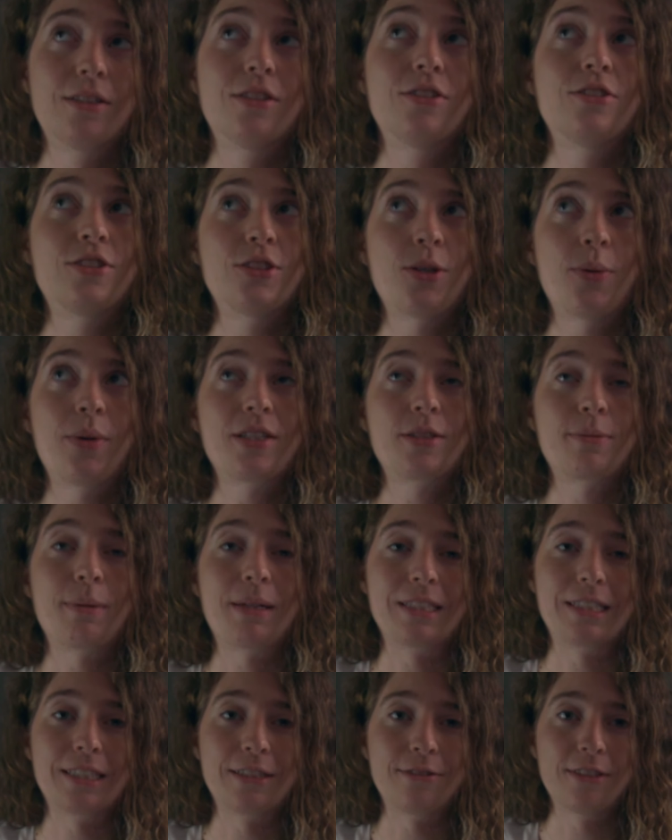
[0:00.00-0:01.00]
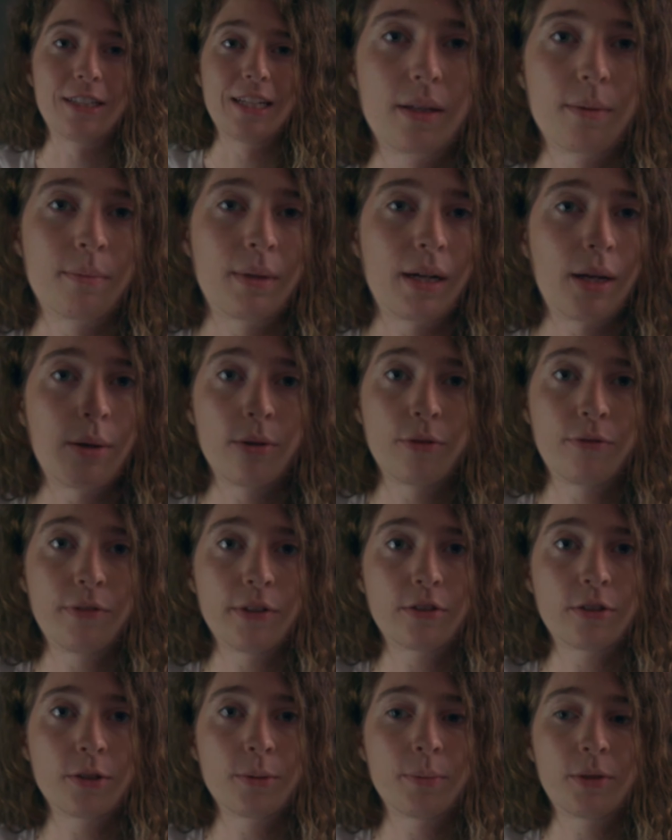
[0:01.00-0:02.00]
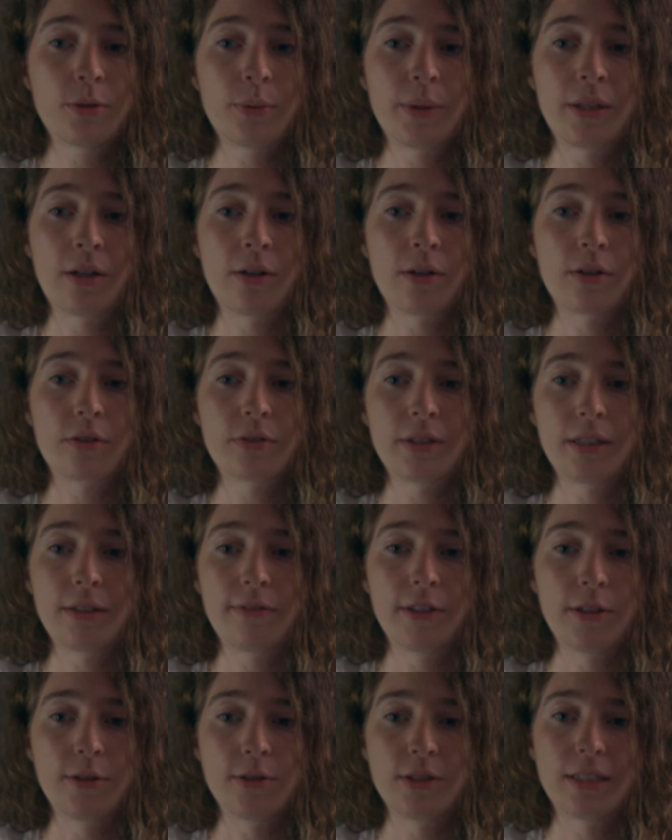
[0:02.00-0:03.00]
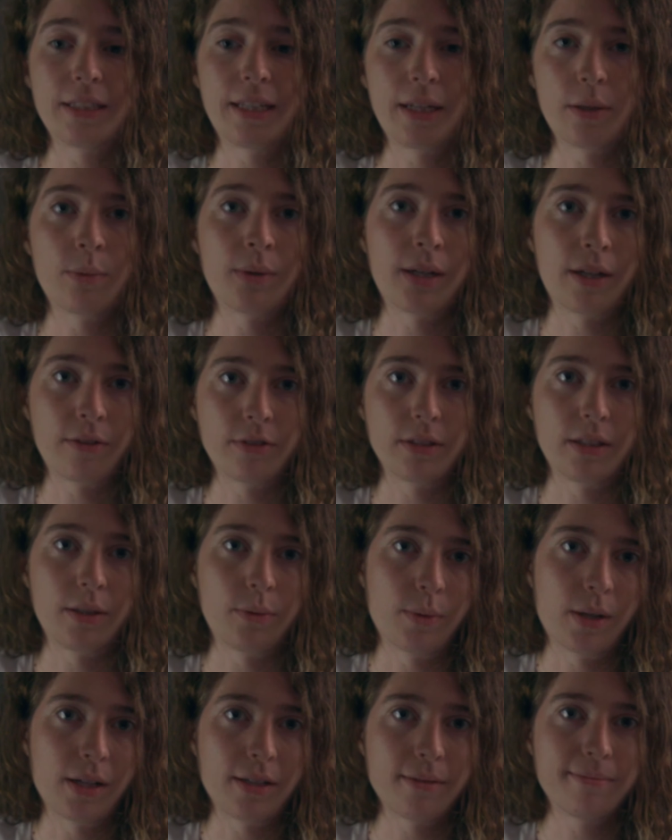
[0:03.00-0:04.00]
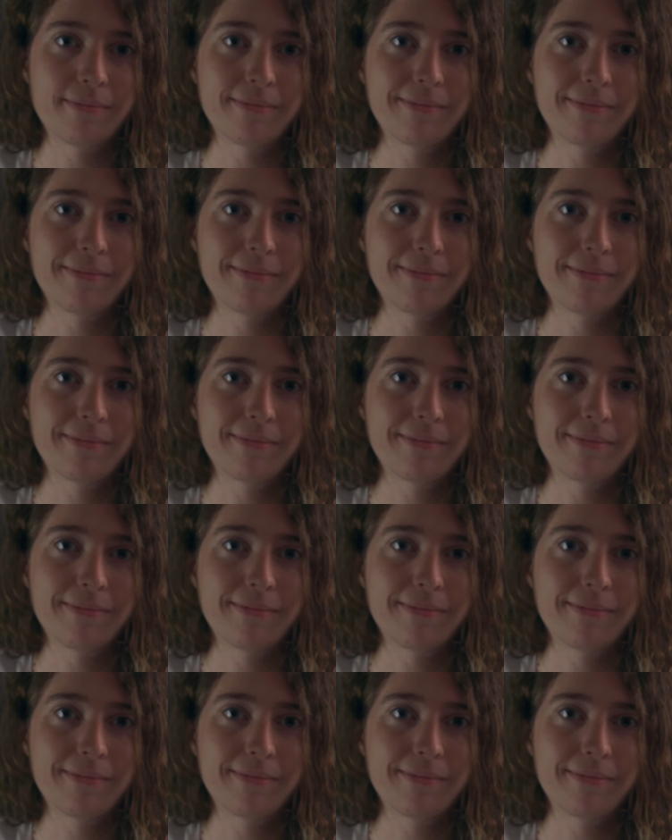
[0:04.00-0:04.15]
So expensive, but I will filter between all 3 of those to get what I really want.